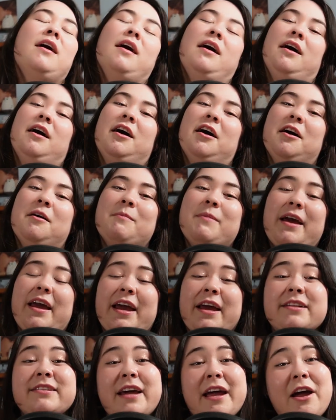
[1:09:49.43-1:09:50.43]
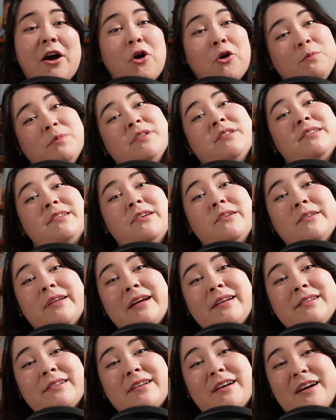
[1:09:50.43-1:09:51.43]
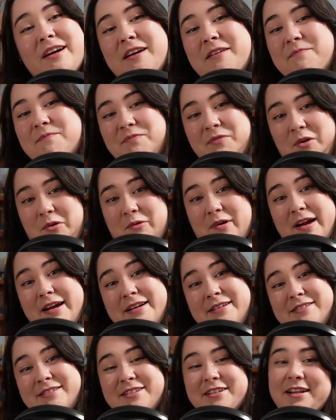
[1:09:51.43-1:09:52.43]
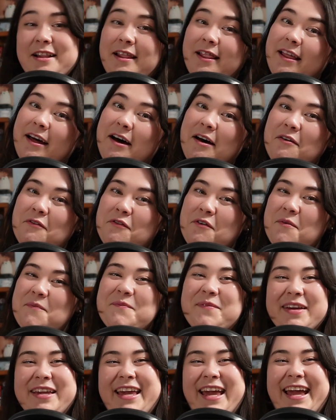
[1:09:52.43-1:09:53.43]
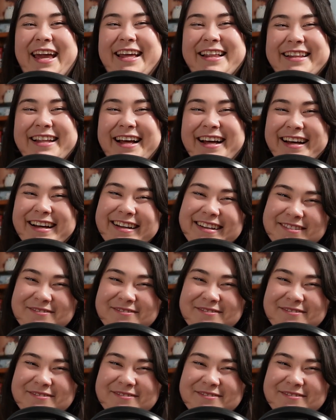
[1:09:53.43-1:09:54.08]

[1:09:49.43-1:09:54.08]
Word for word: Um, and I hope to see you next time. All right? Love, Mikaela.